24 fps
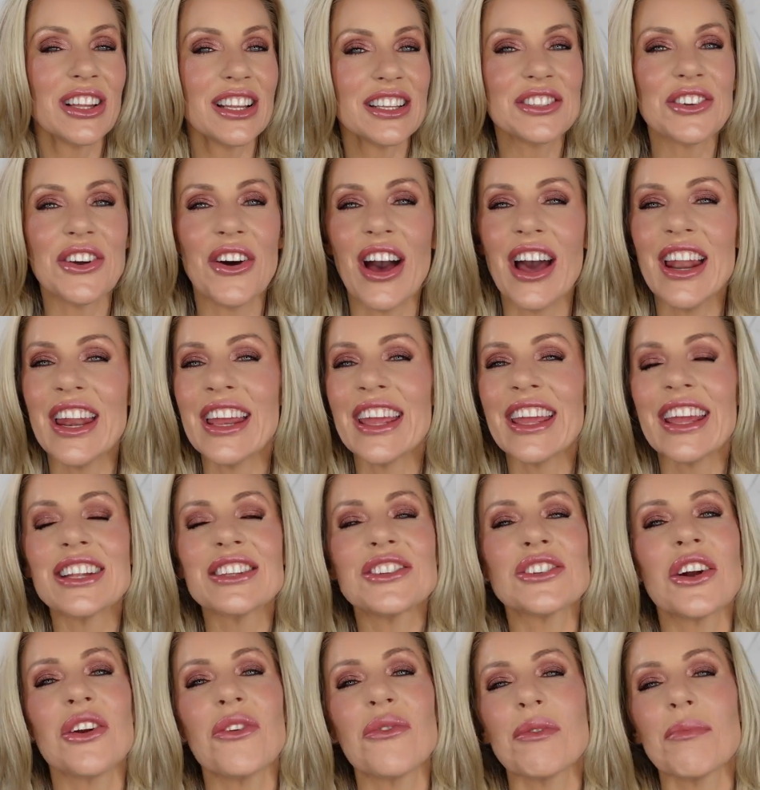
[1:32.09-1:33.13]
let's go ahead and get
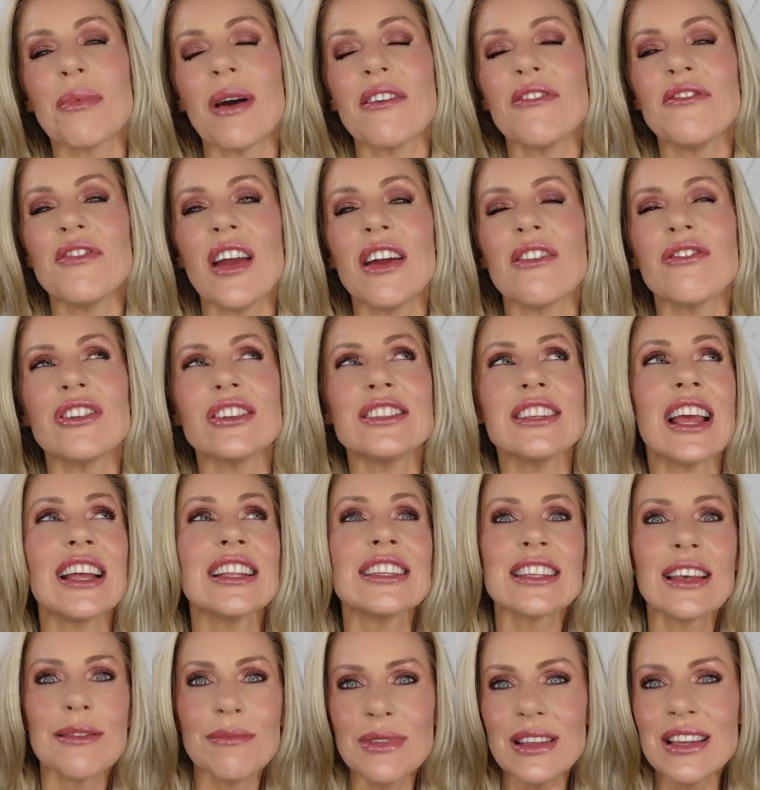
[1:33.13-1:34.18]
started with my favorites and
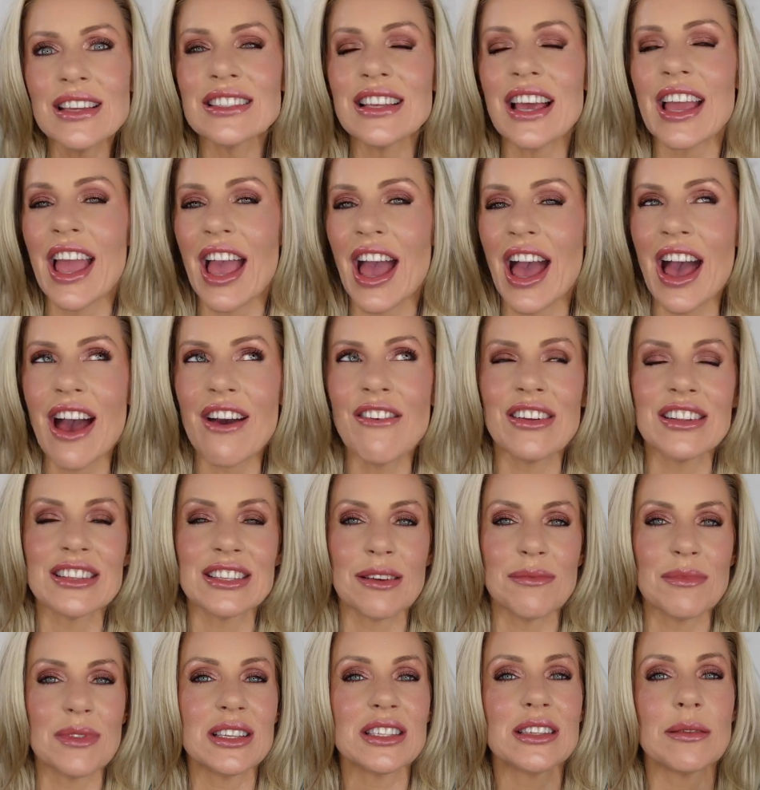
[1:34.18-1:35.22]
some things I have and
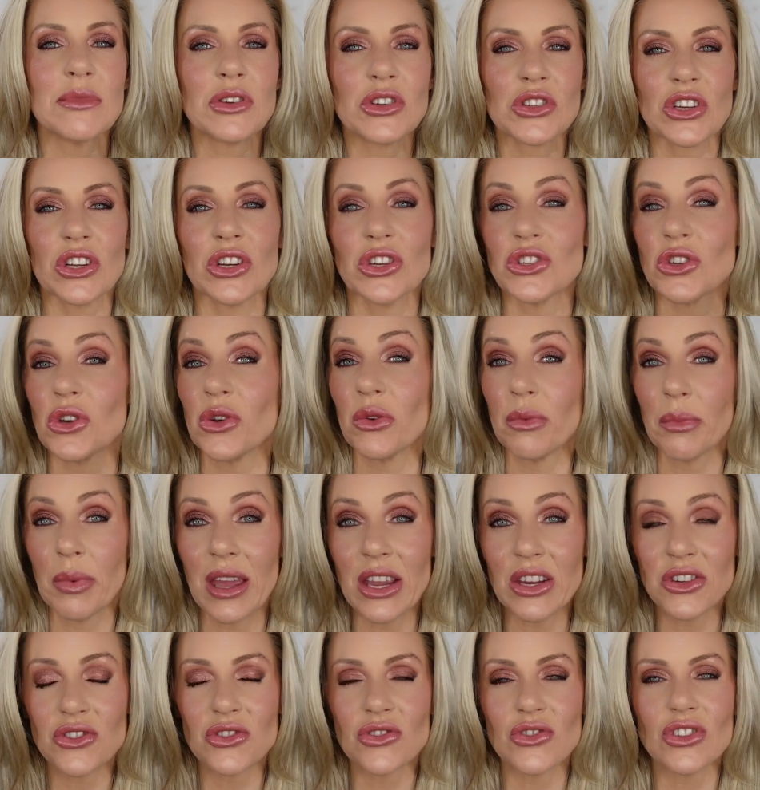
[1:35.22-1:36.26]
some things I'm just gonna show you
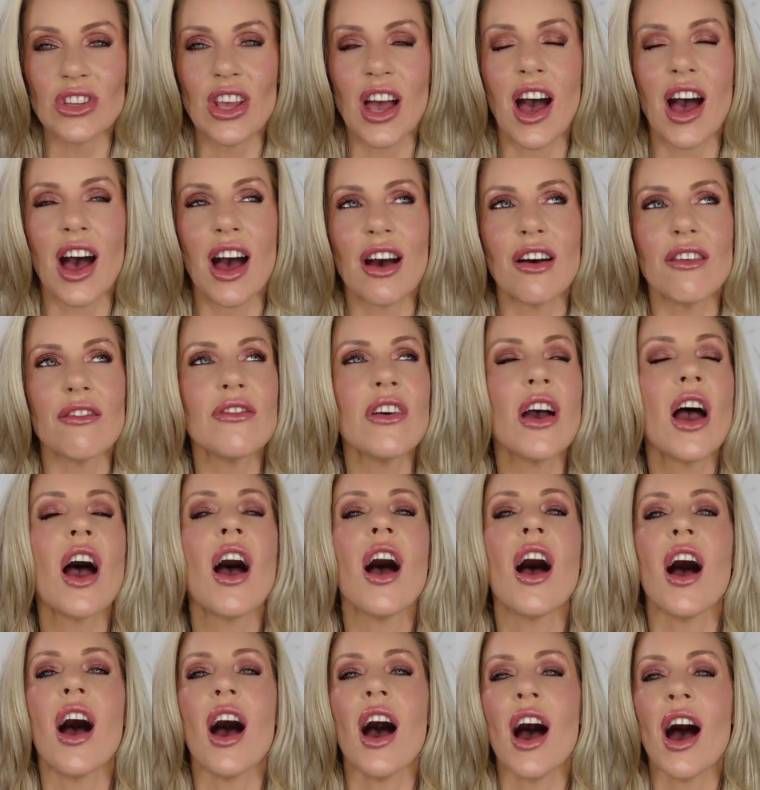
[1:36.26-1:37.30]
pictures of.
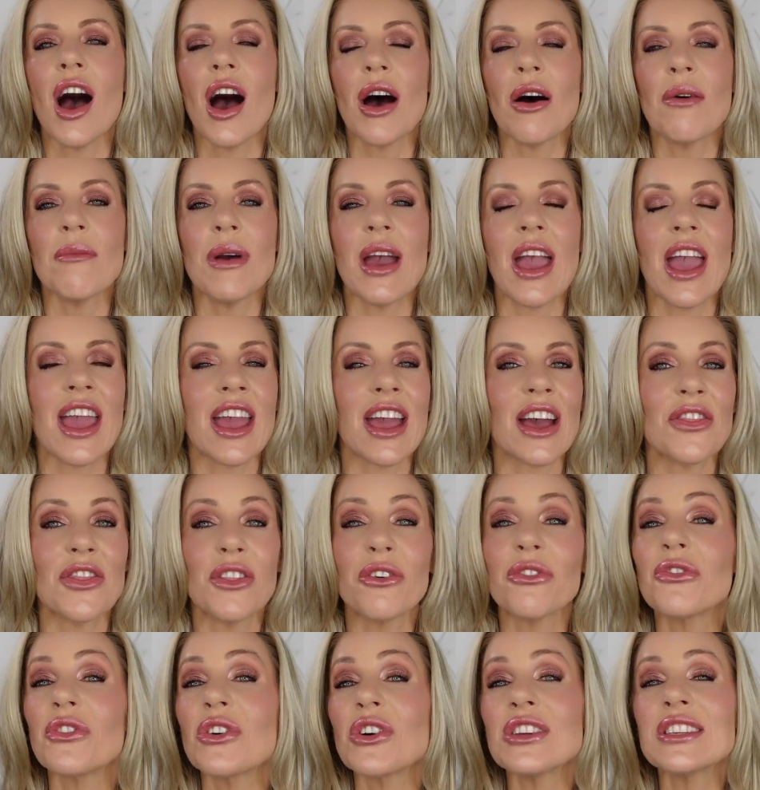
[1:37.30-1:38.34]
Um, and the
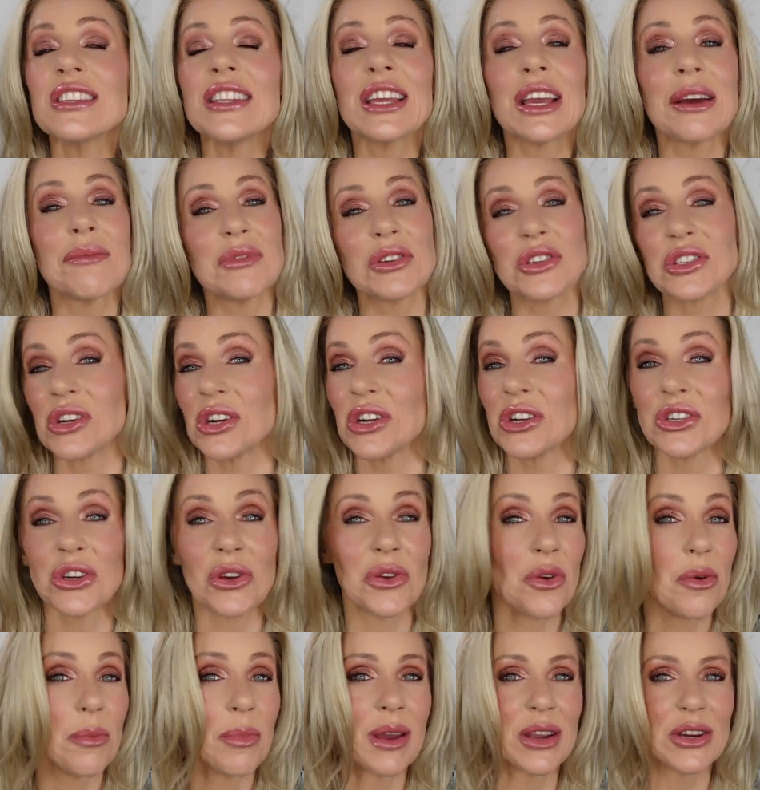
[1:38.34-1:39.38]
first thing I'm just gonna show
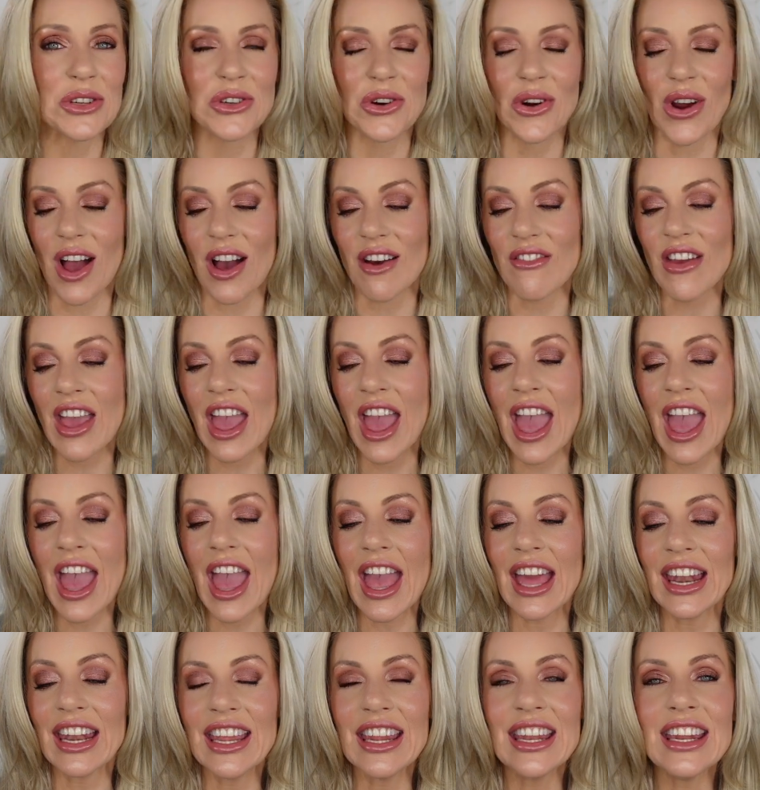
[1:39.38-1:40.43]
you a picture of,
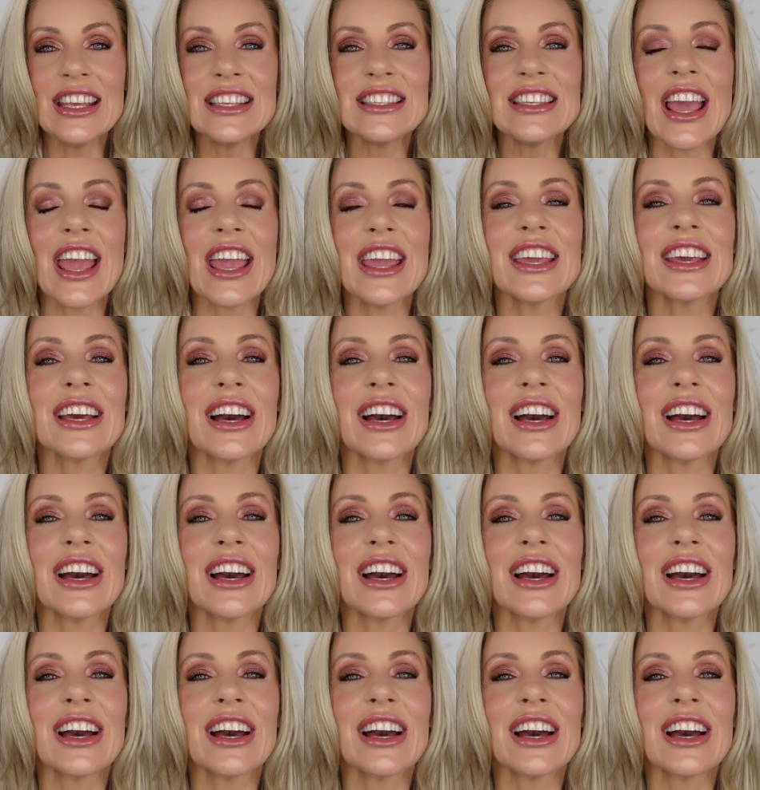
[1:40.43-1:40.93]
and it is a